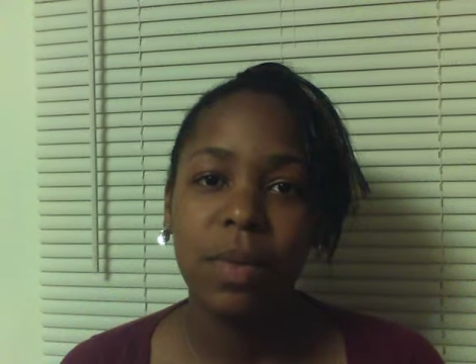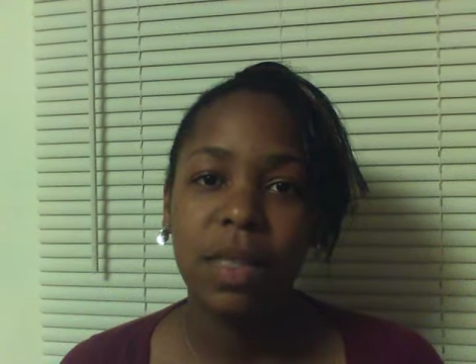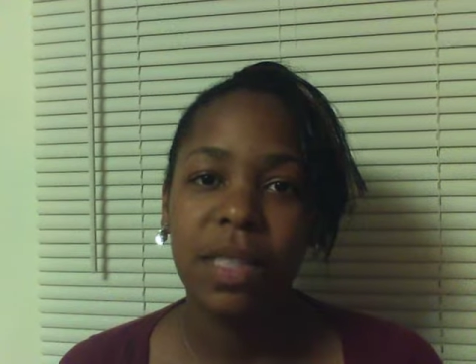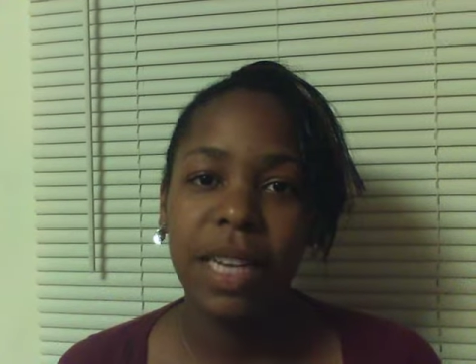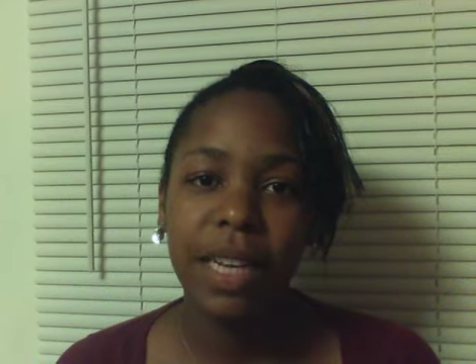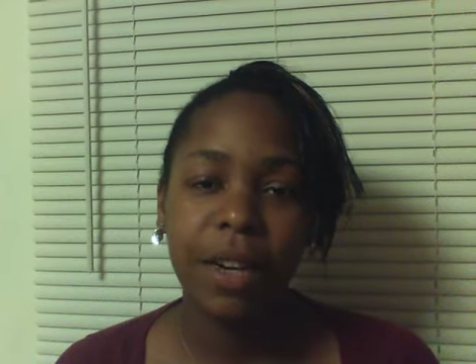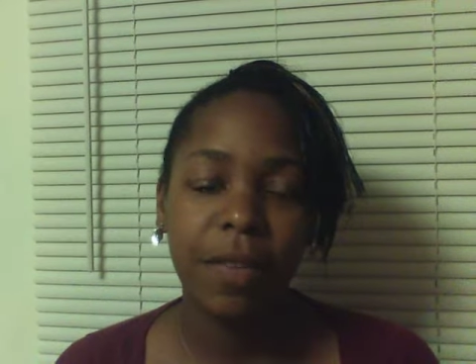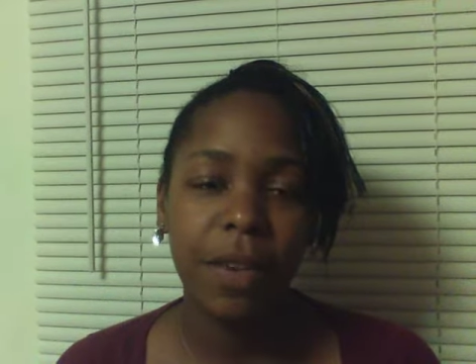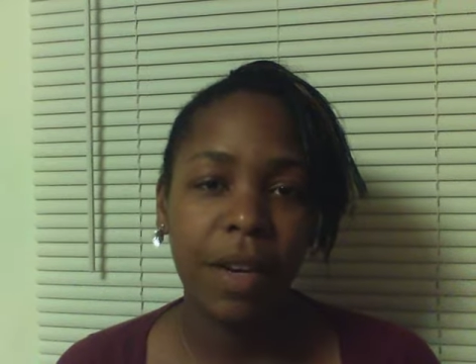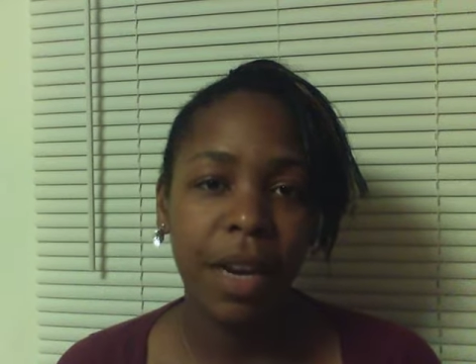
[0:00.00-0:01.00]
to take care
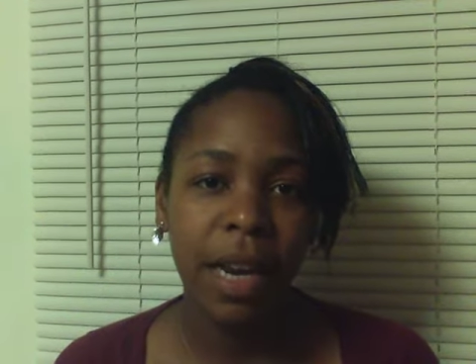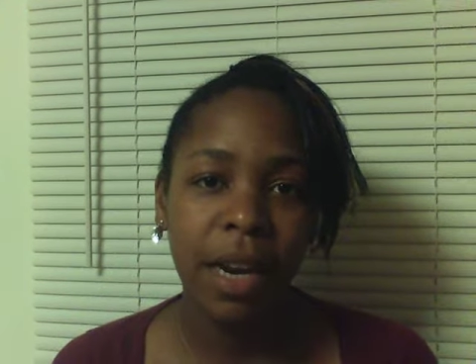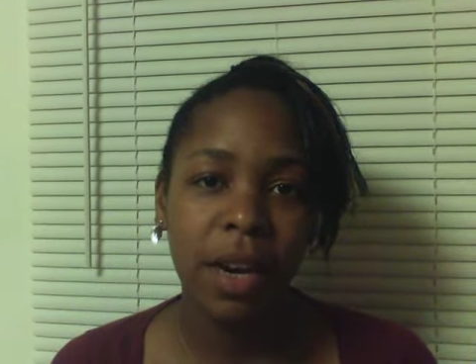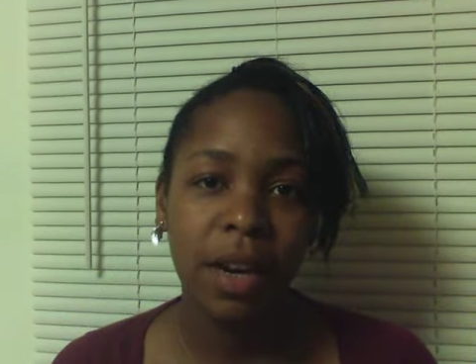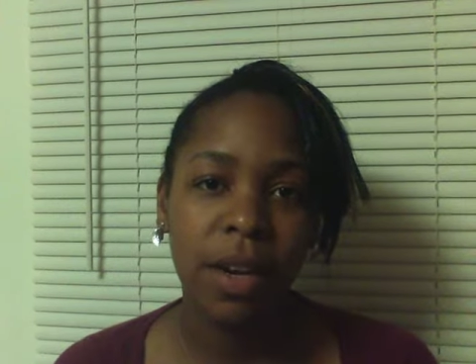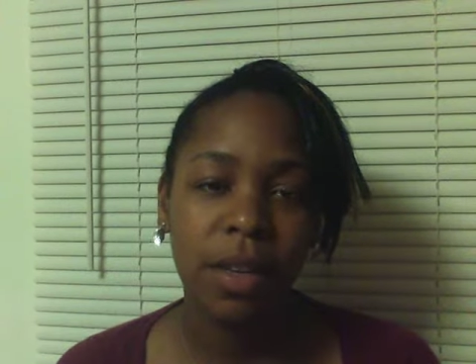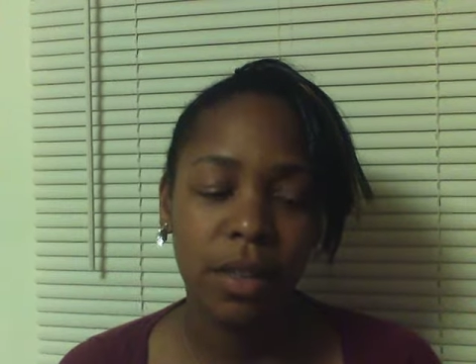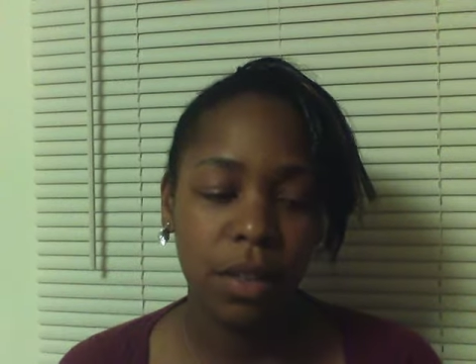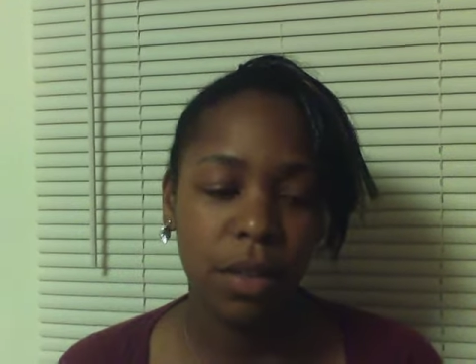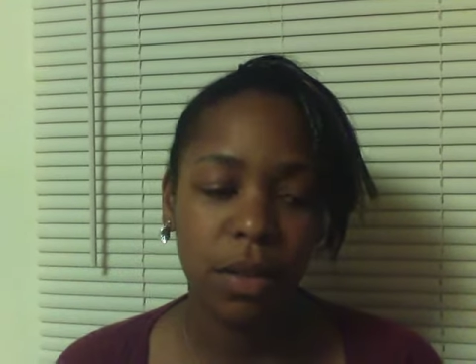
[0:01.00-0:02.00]
of our hair
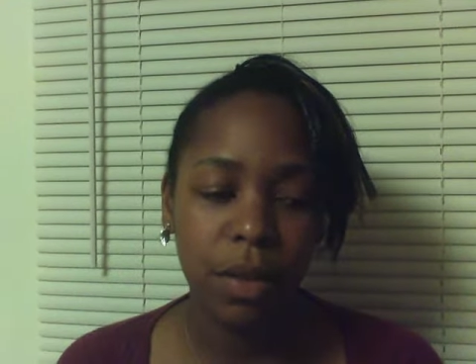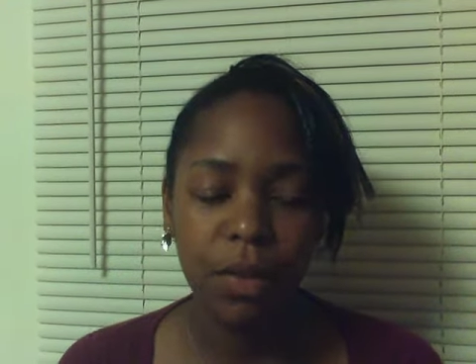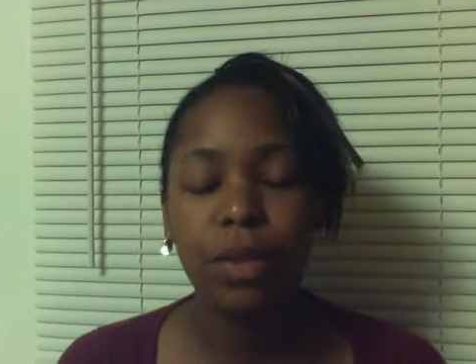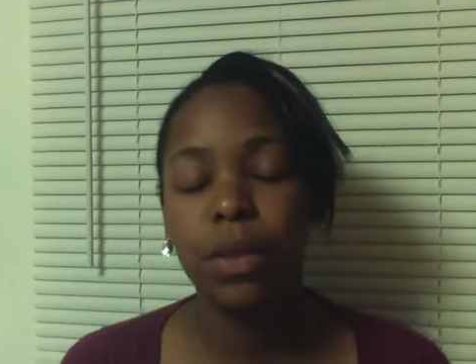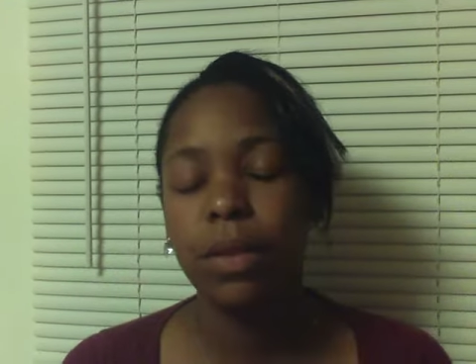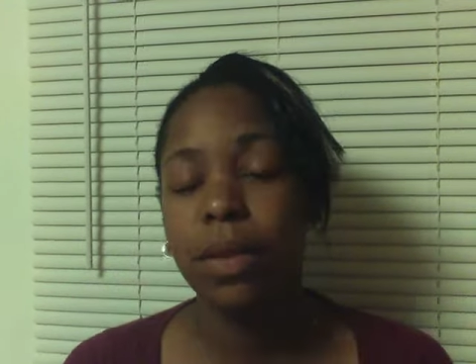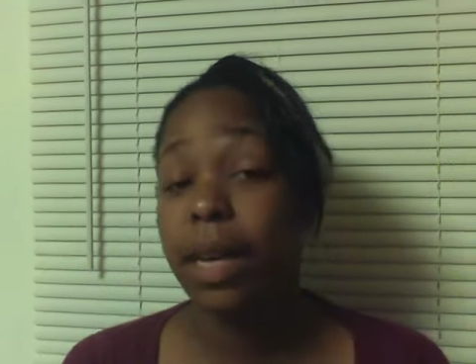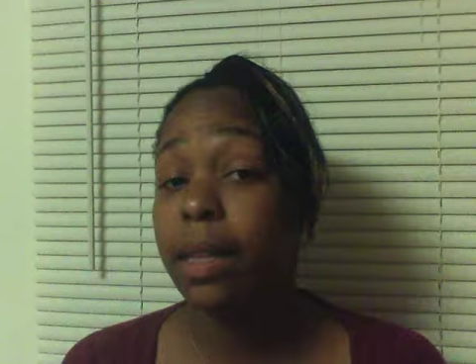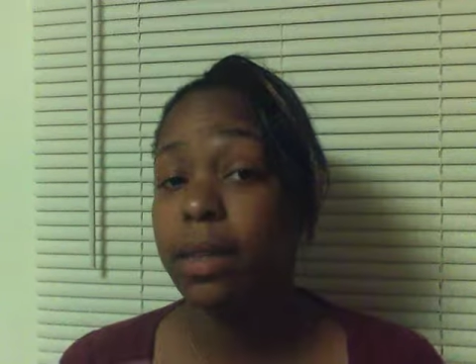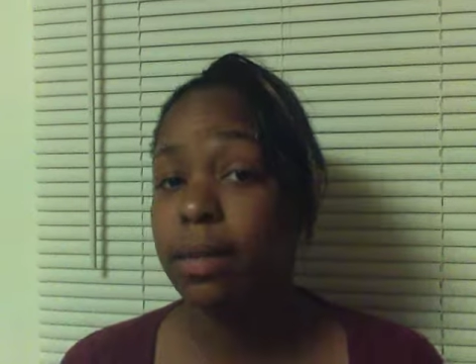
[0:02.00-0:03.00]
you know if you do
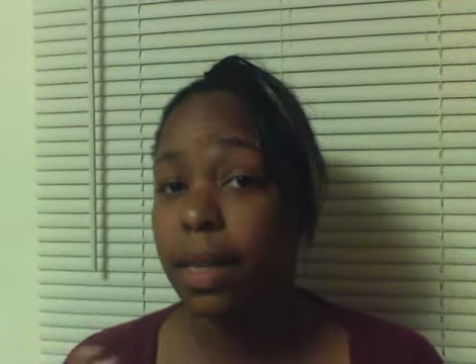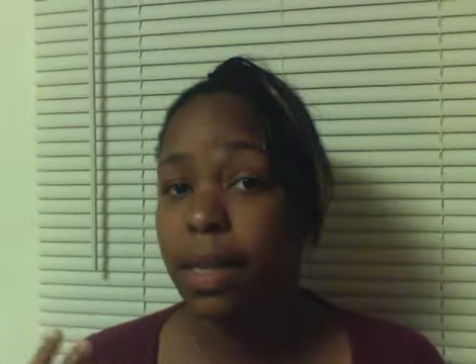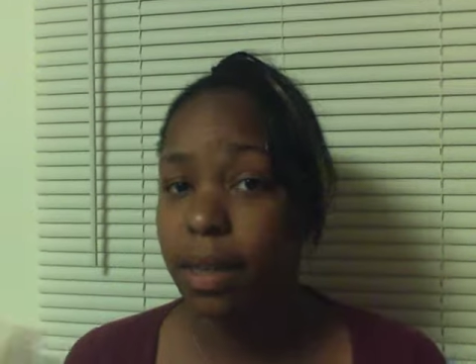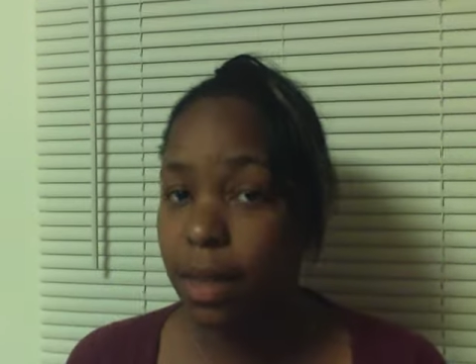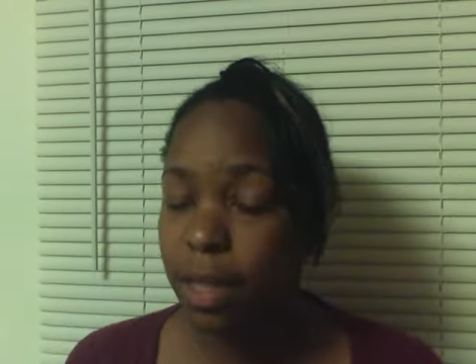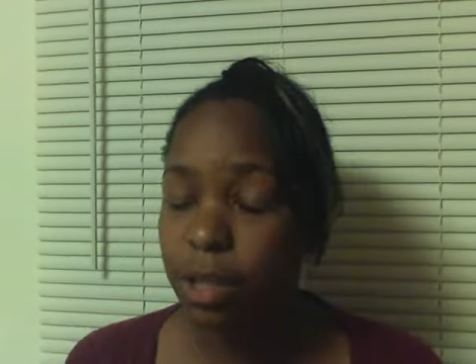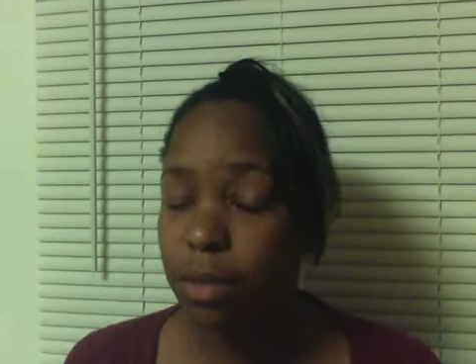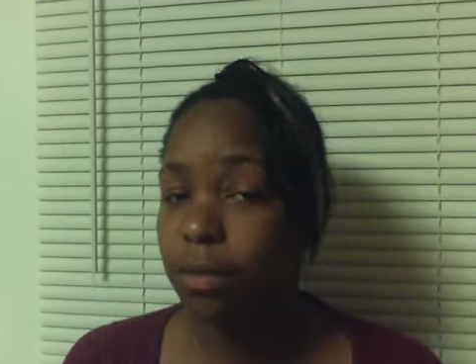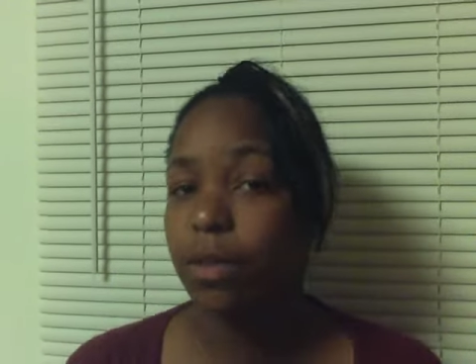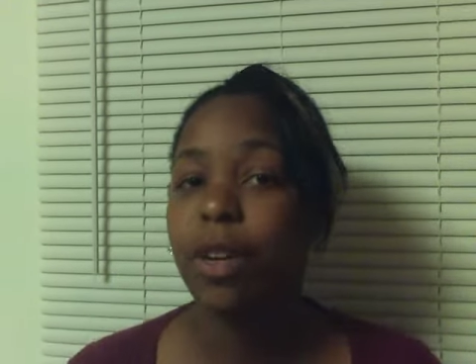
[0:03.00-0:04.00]
that like i
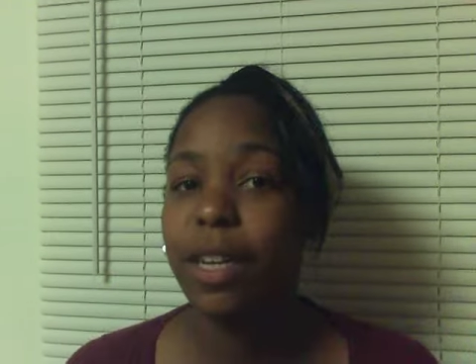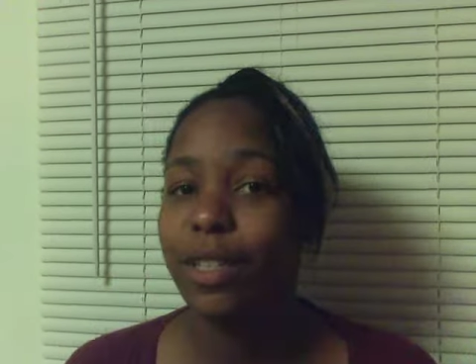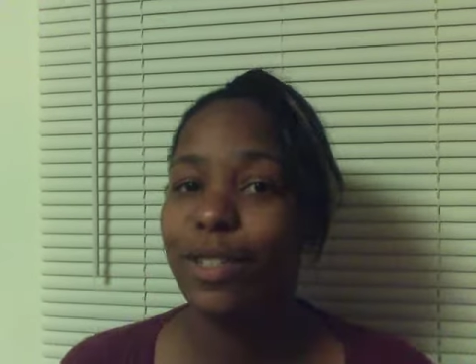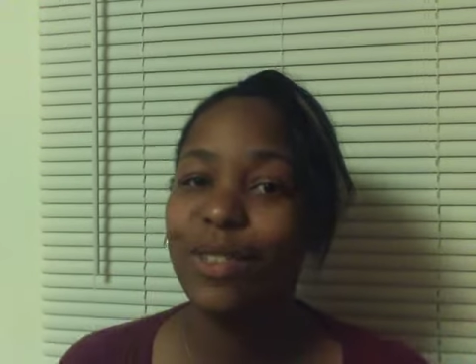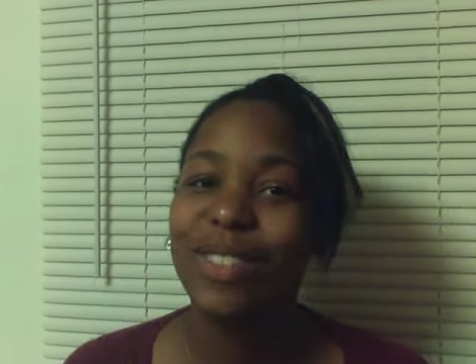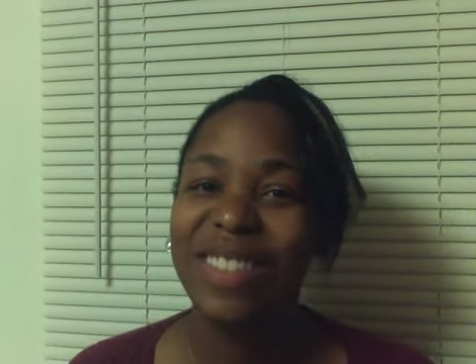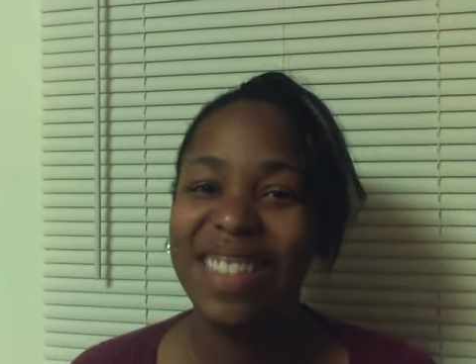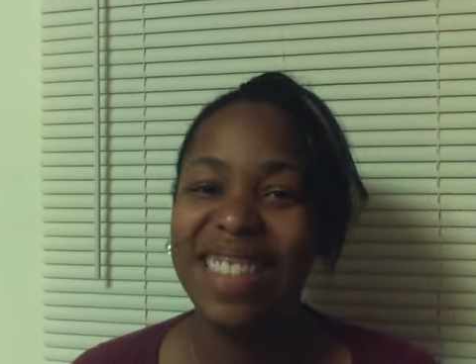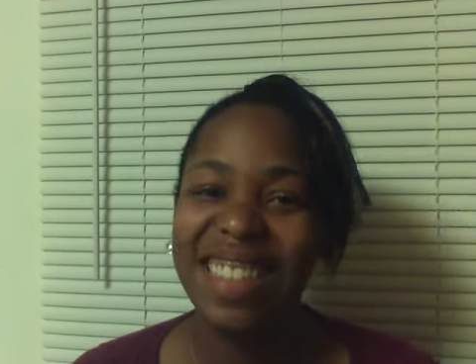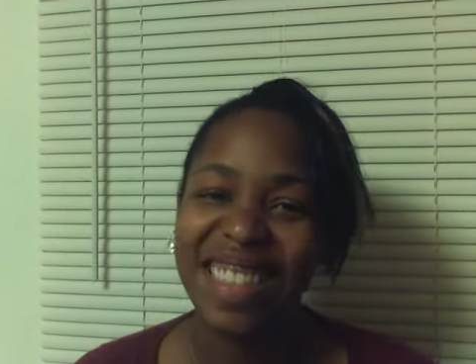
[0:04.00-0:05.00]
try to